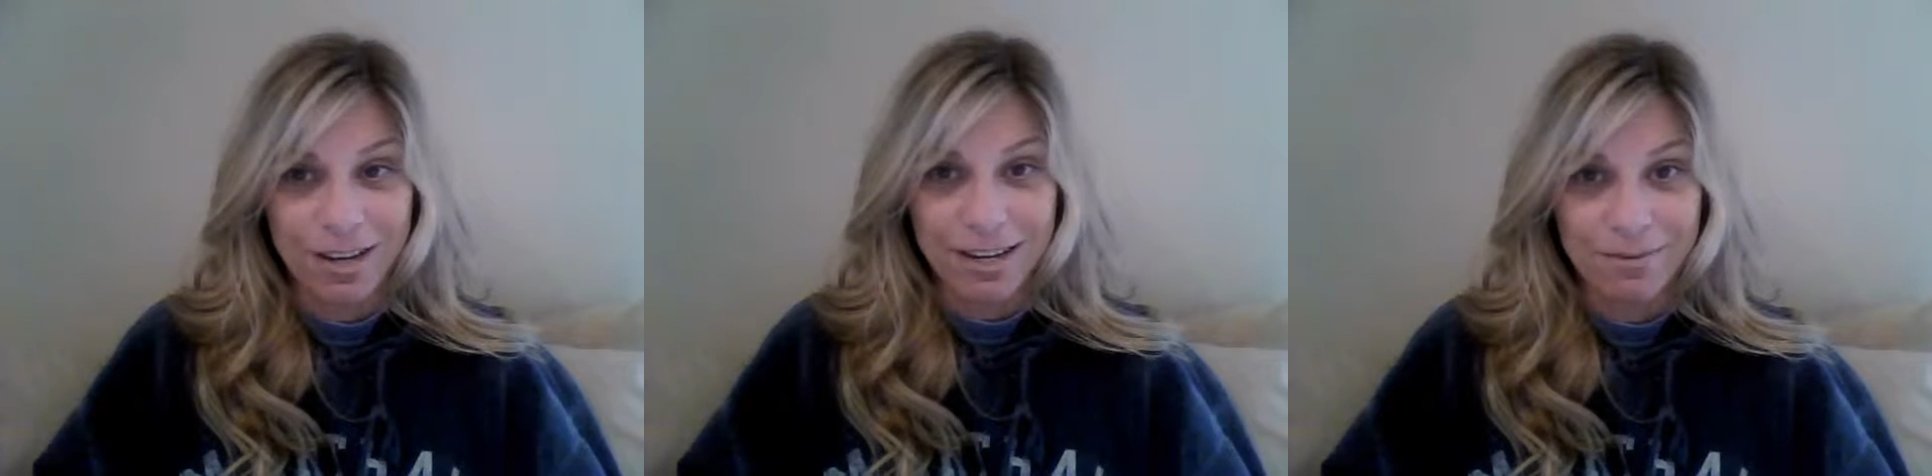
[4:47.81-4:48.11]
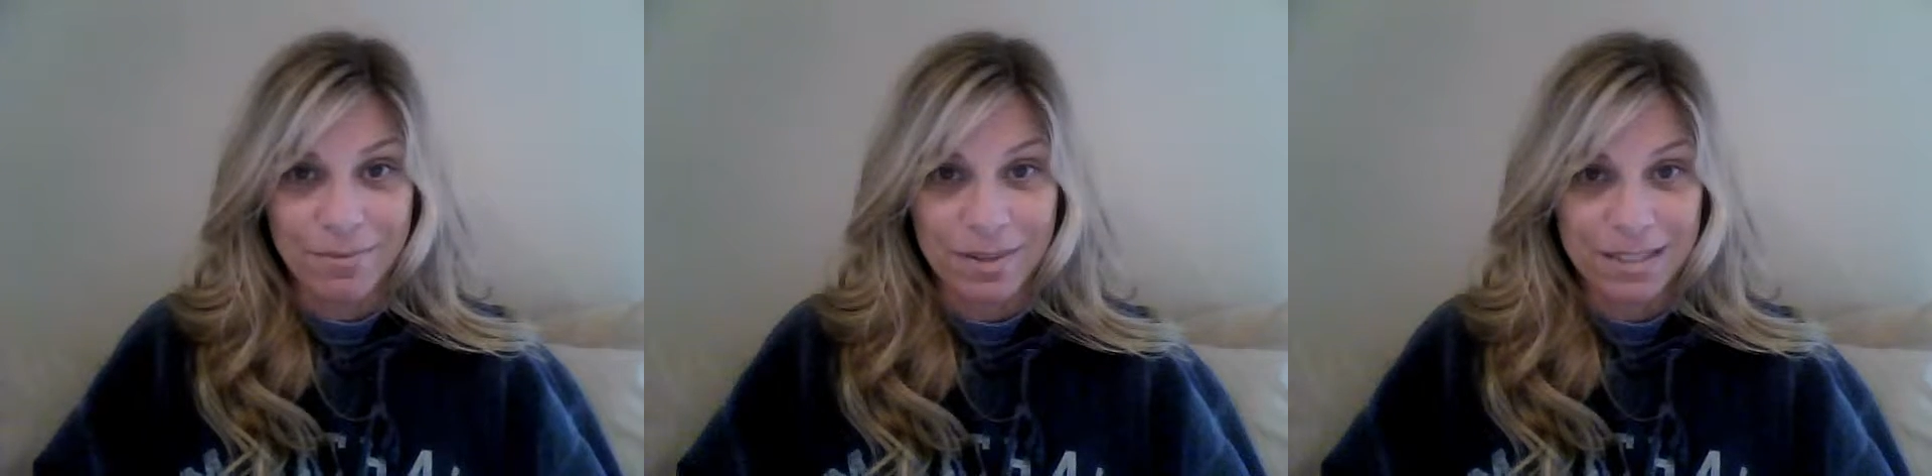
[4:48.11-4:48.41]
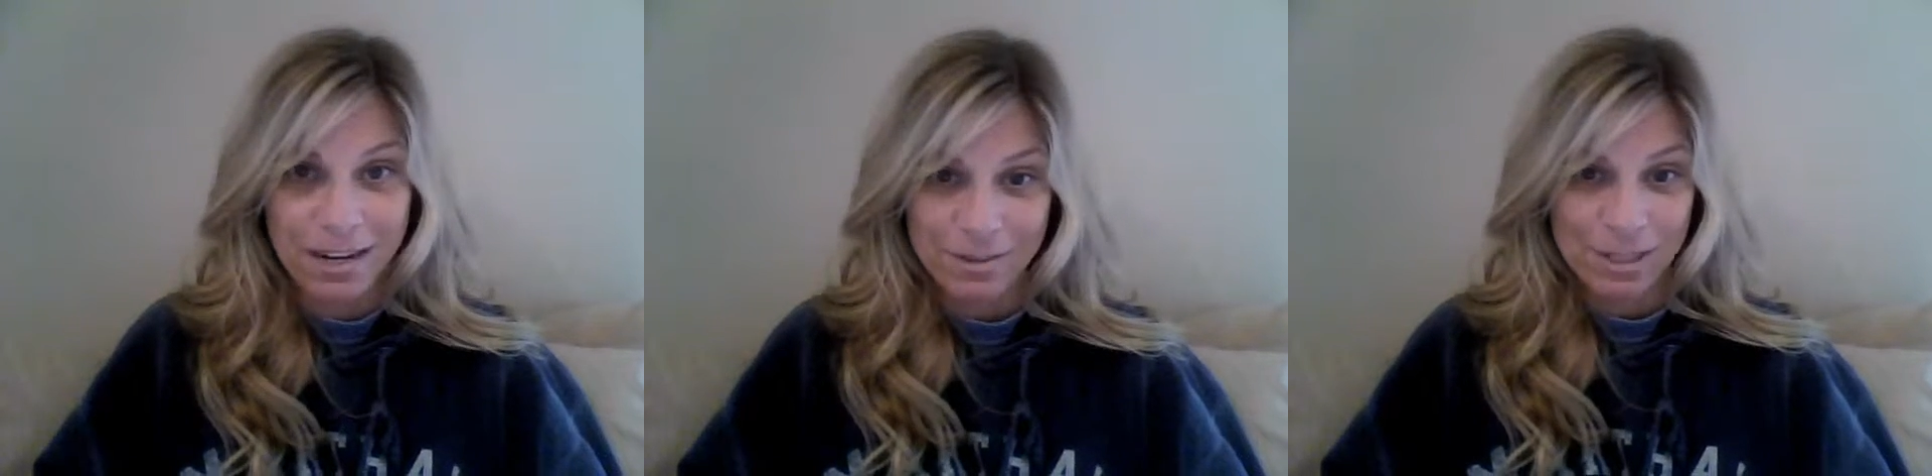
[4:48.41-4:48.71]
It's
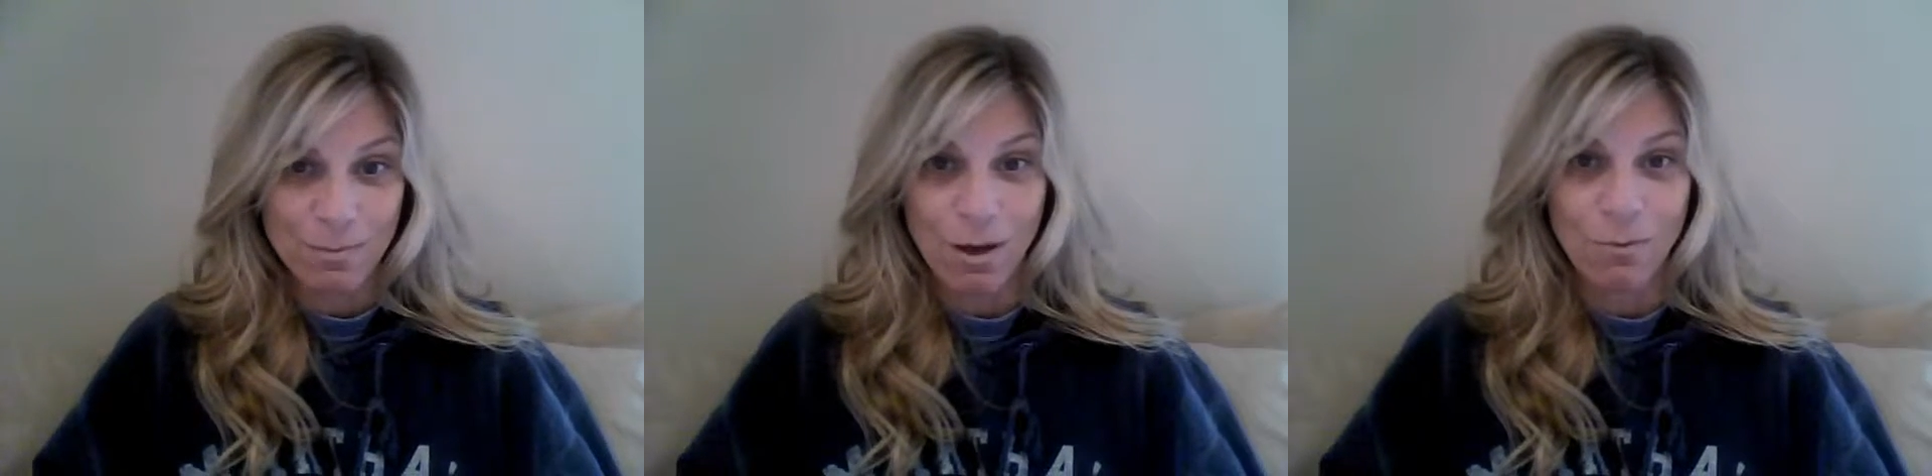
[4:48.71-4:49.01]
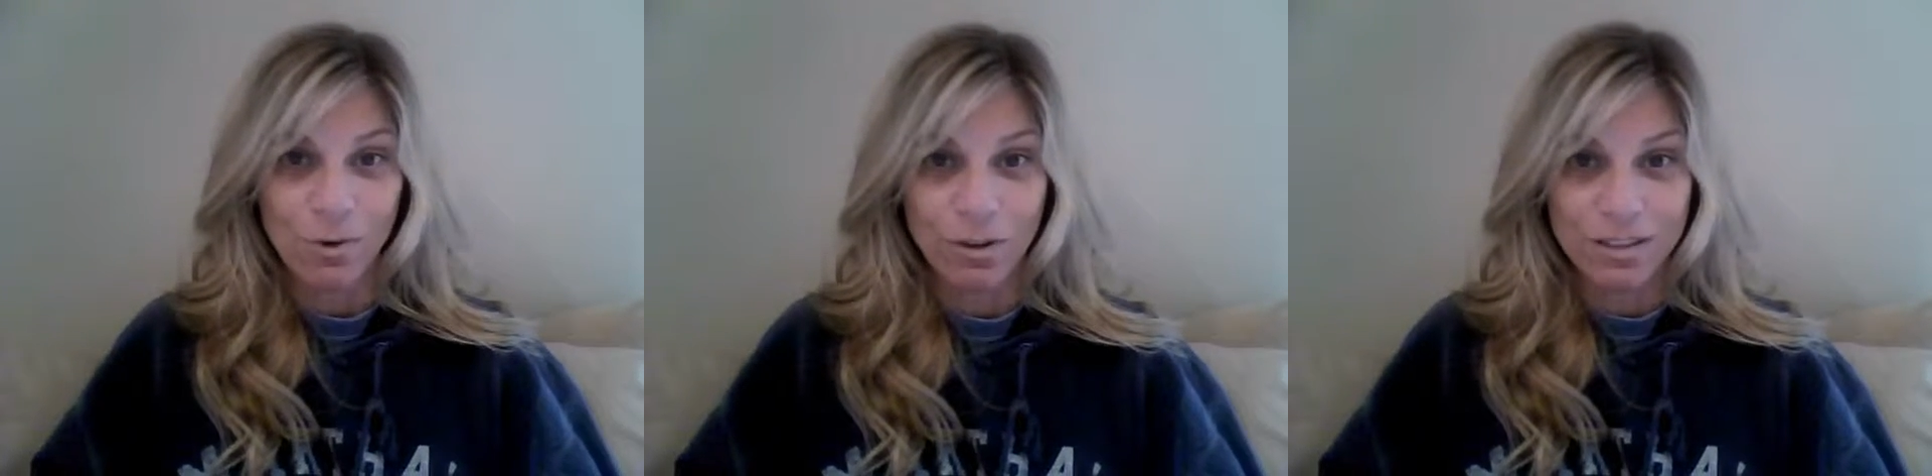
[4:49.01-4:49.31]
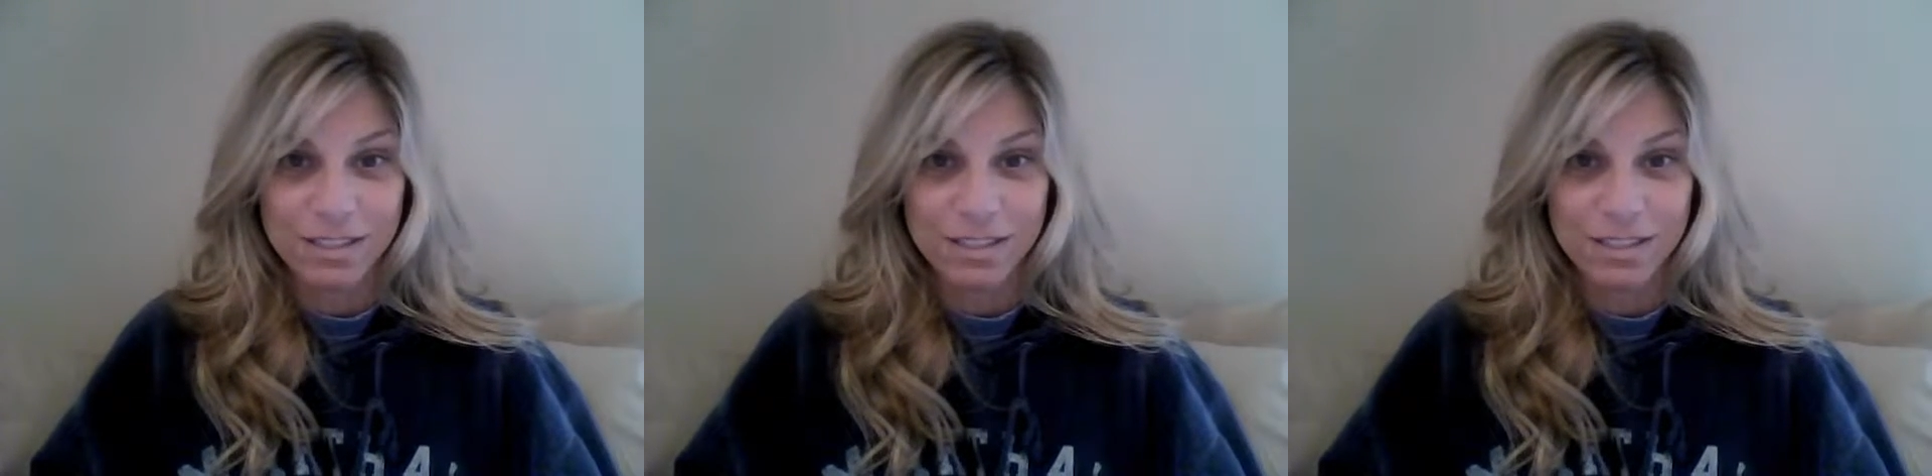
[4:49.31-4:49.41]
kind of a small world,